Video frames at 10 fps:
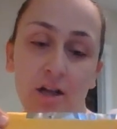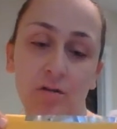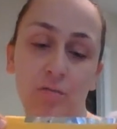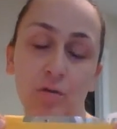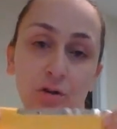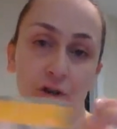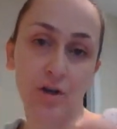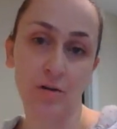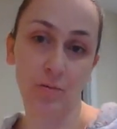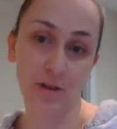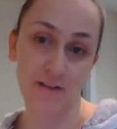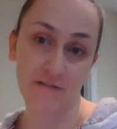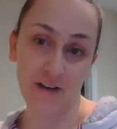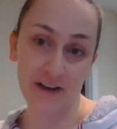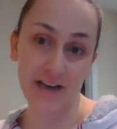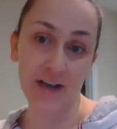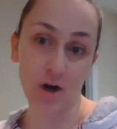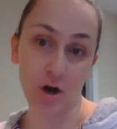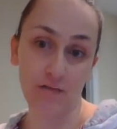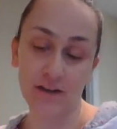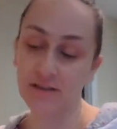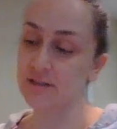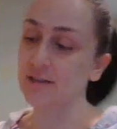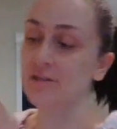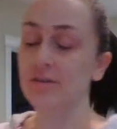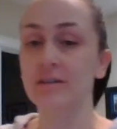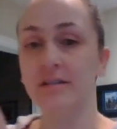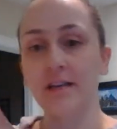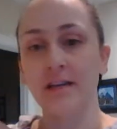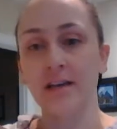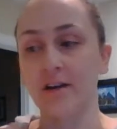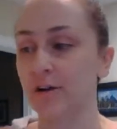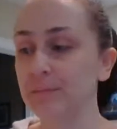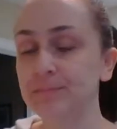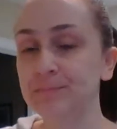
will look really funny and obvious. As you can see here,